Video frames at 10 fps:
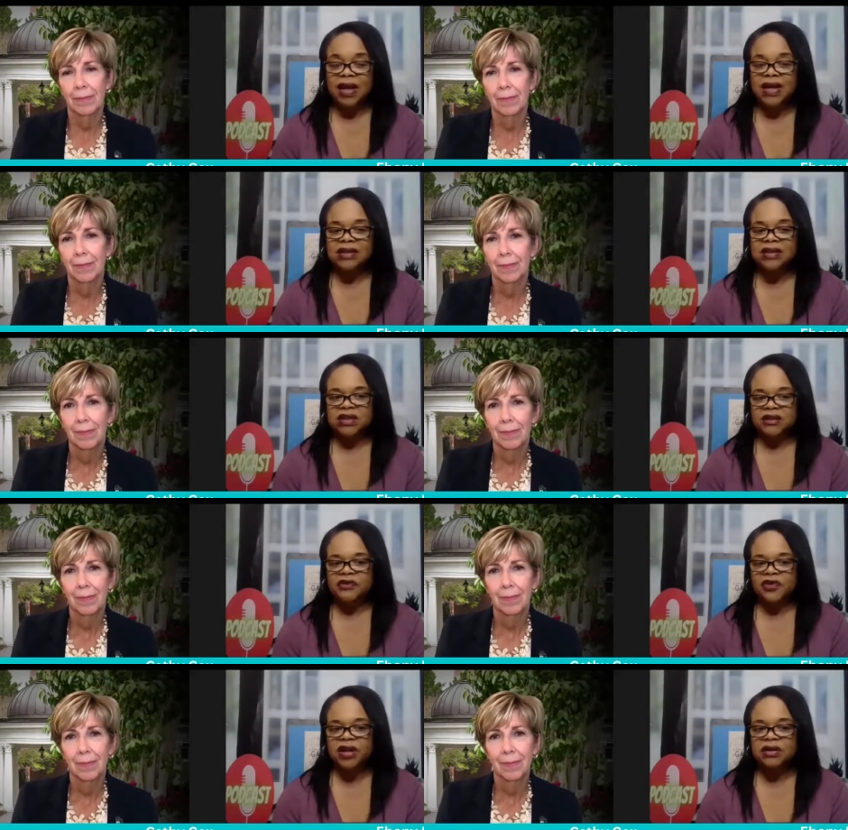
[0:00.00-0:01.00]
Speaker 1: is
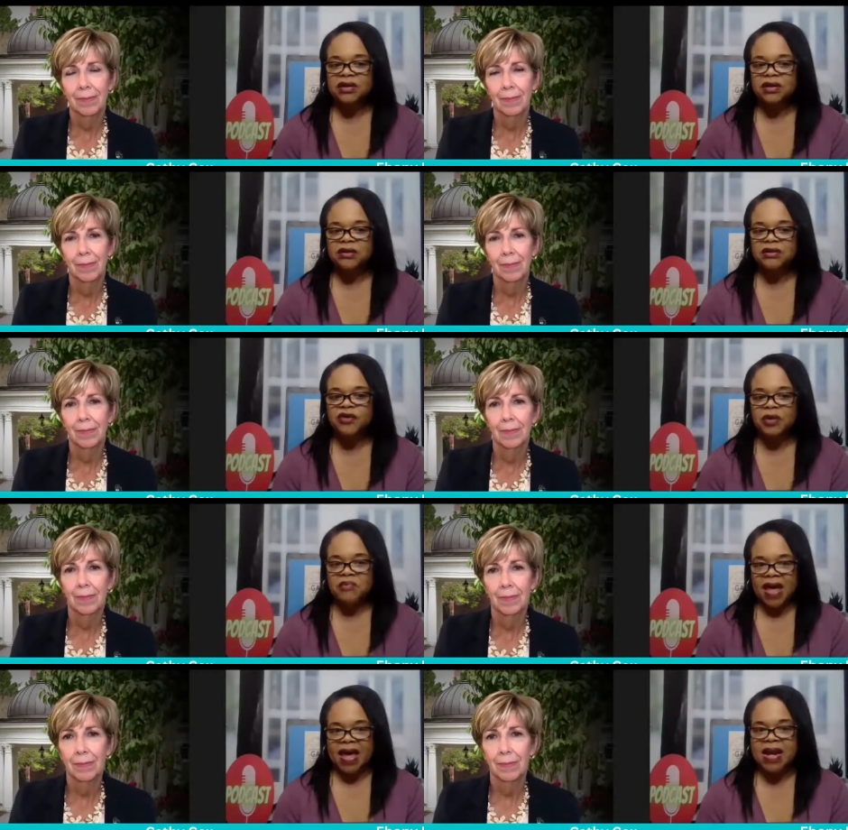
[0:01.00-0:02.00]
different for
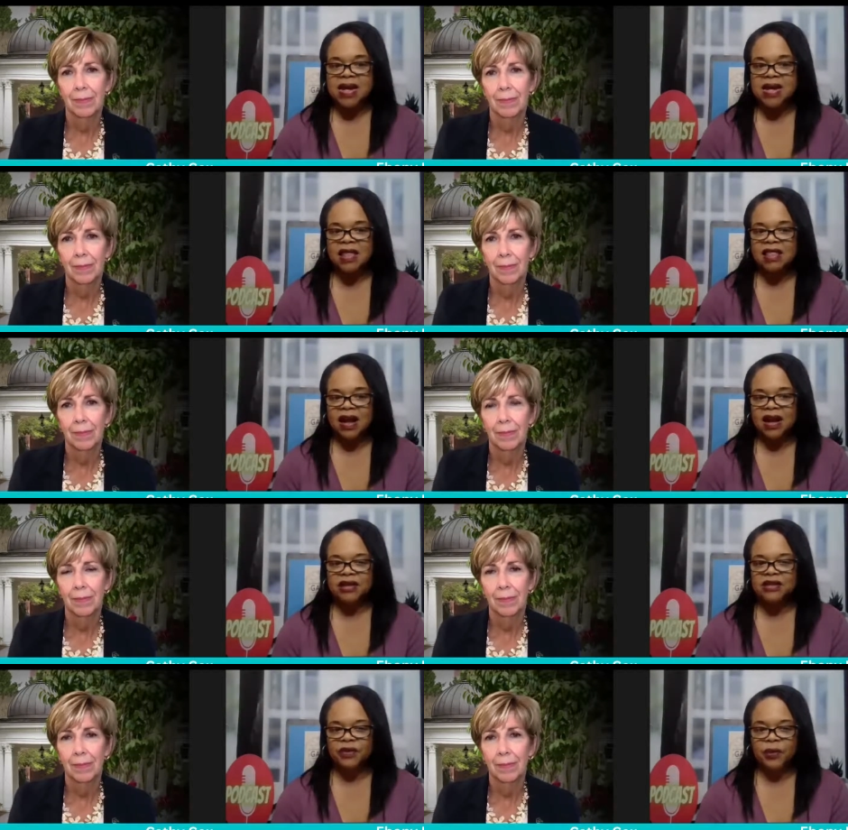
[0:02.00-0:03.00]
men than it
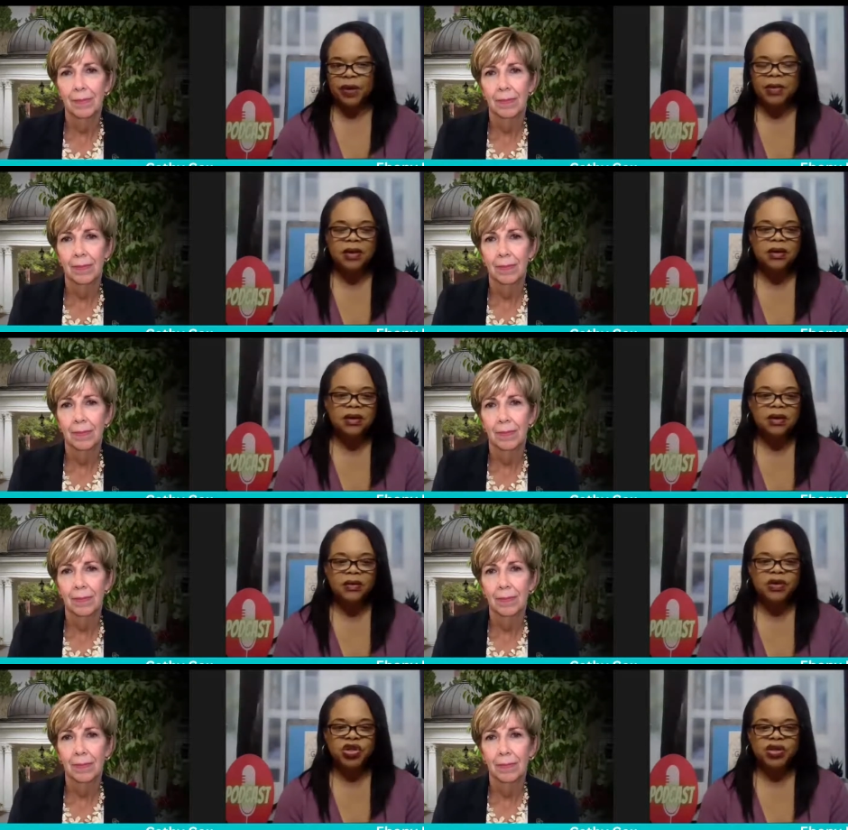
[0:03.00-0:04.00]
is for women?
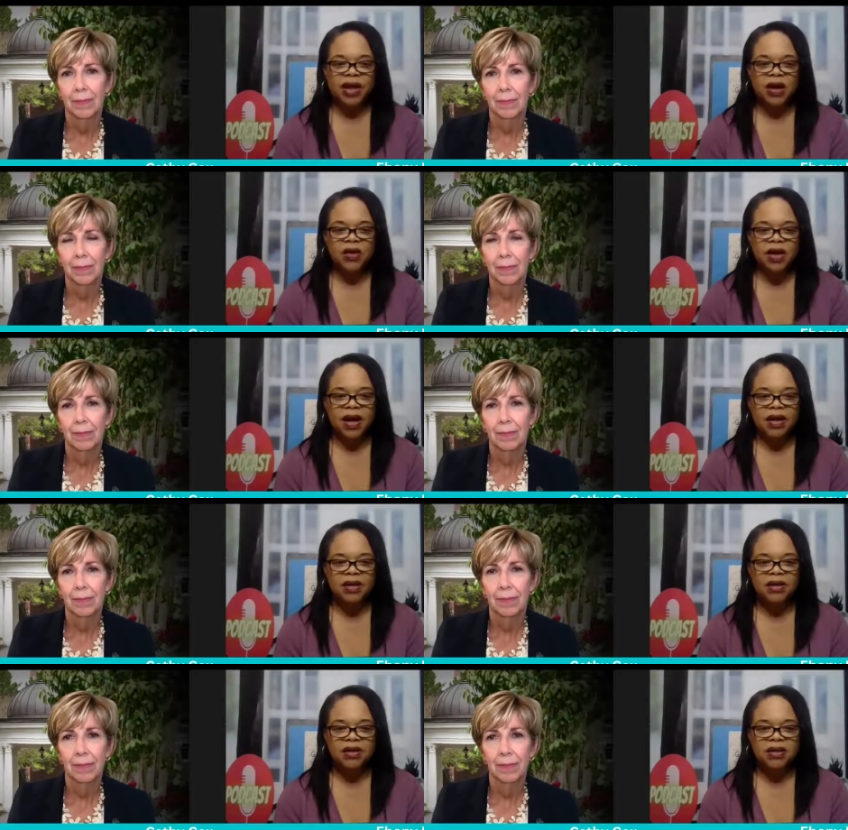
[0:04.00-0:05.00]
What's your take on that?
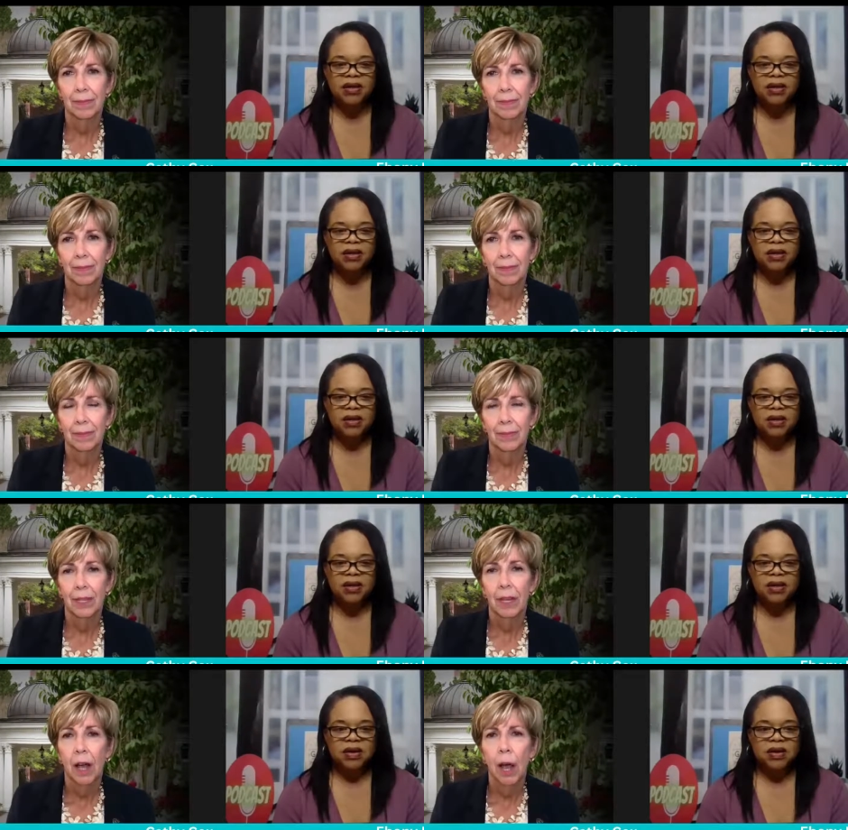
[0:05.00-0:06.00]

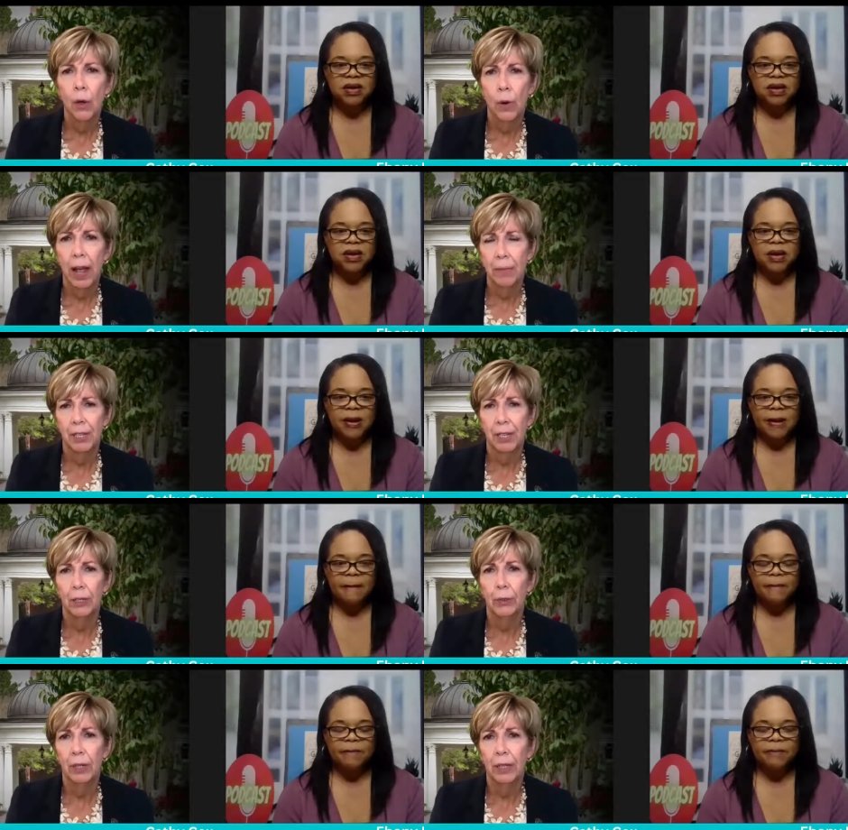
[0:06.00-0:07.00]
Speaker 2: Oh,
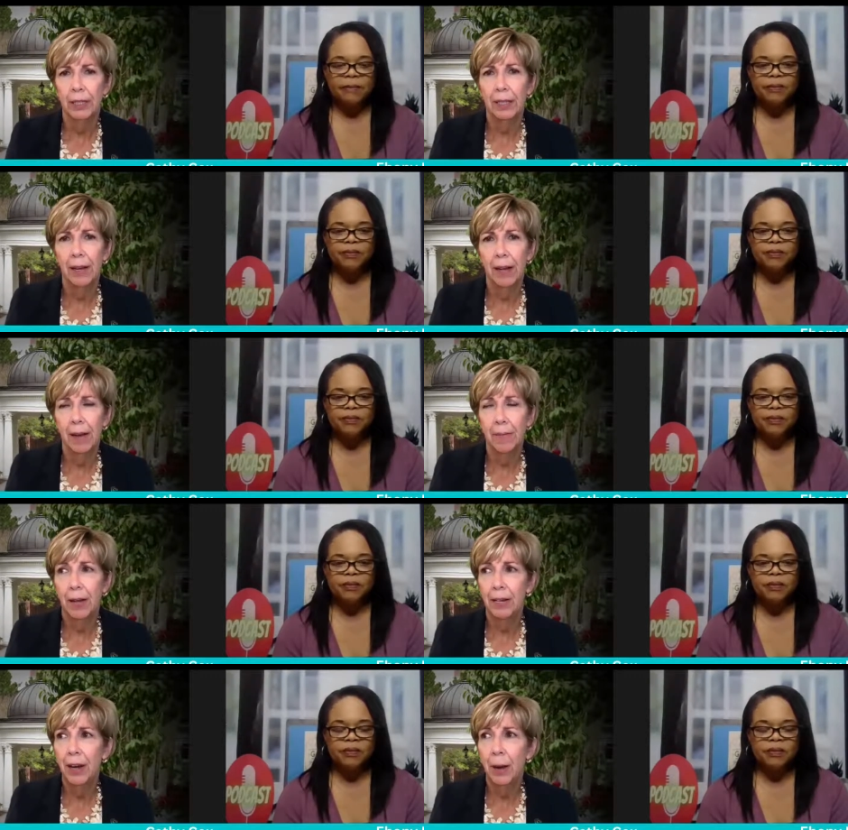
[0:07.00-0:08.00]
absolutely. Um,
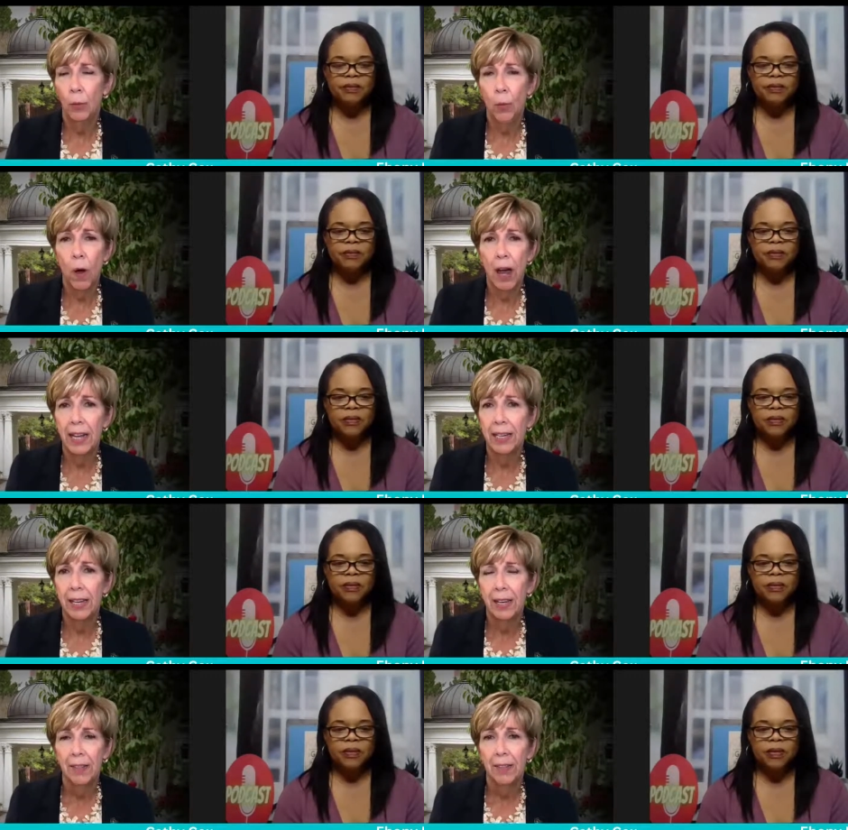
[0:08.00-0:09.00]
number one,
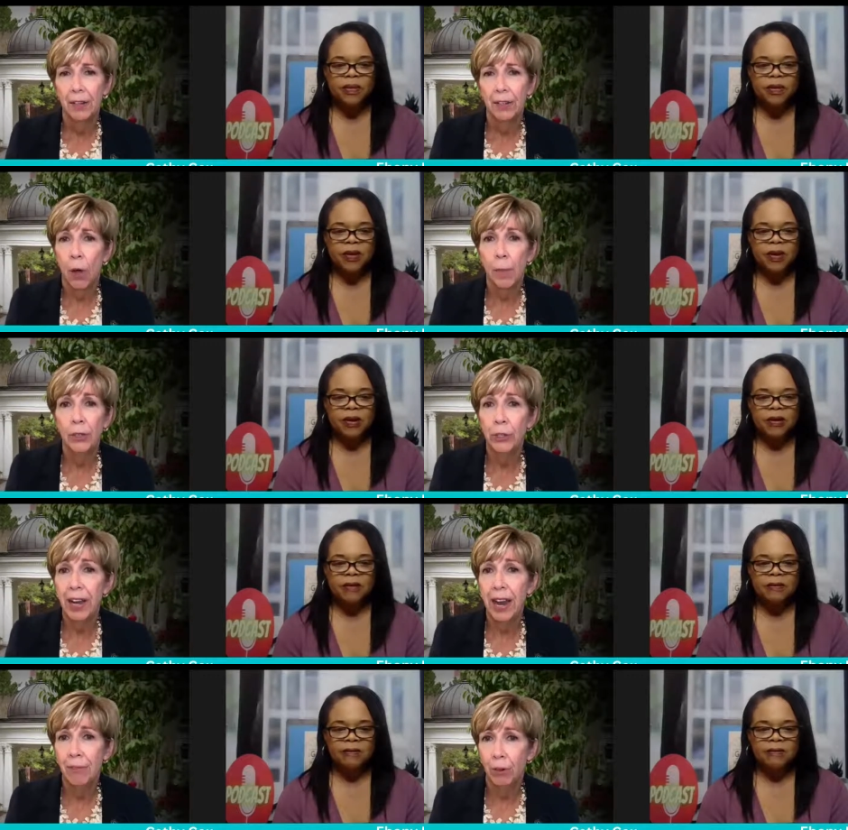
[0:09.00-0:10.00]
there's almost
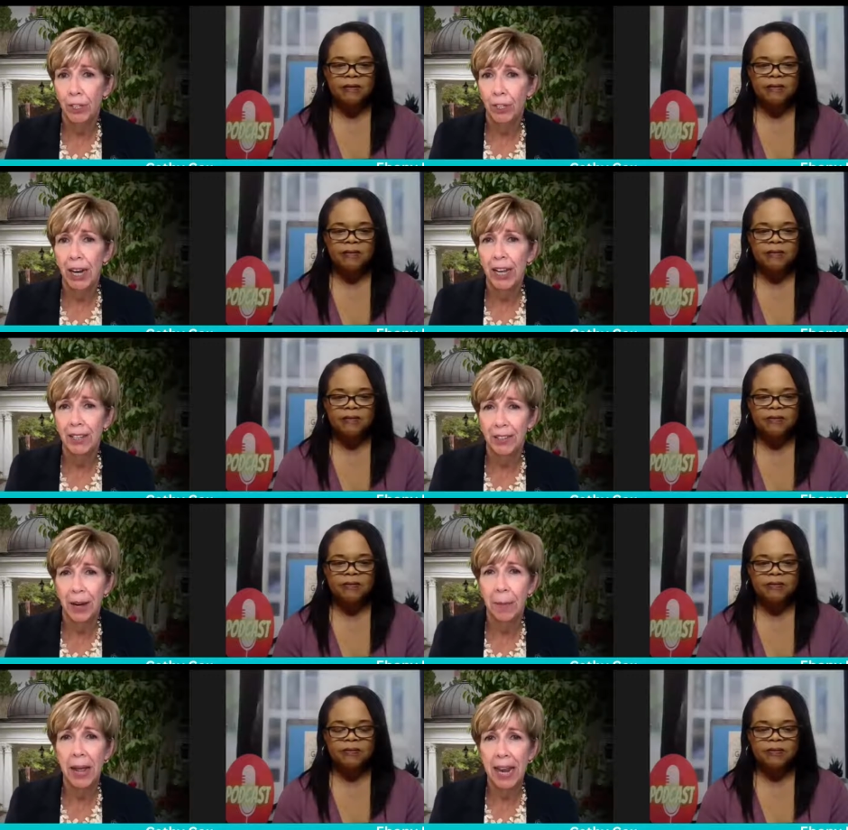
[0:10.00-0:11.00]
never a chance that a
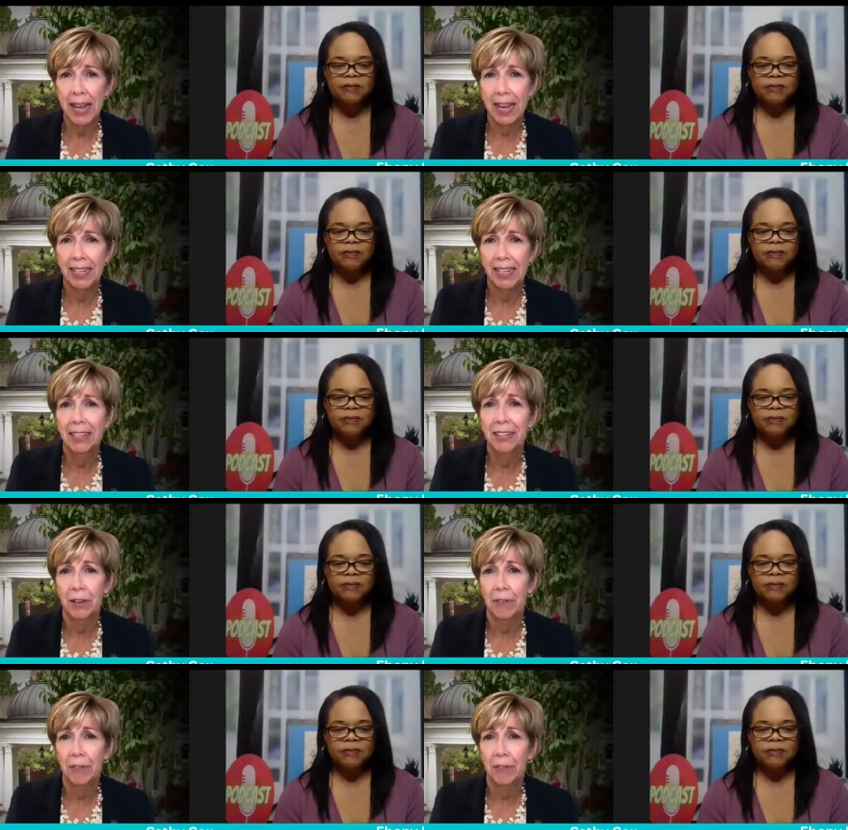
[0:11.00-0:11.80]
man is the